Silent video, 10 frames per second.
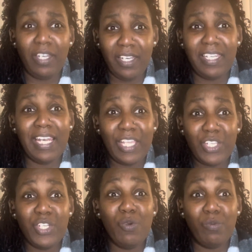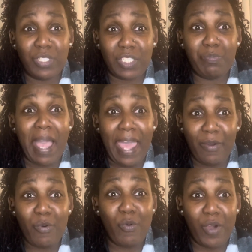Dylan, you was
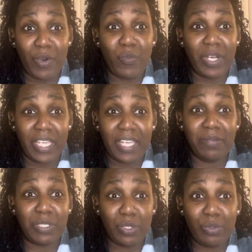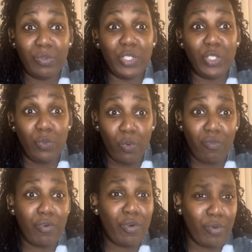spot on when it comes to you were
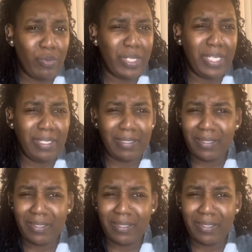recruited.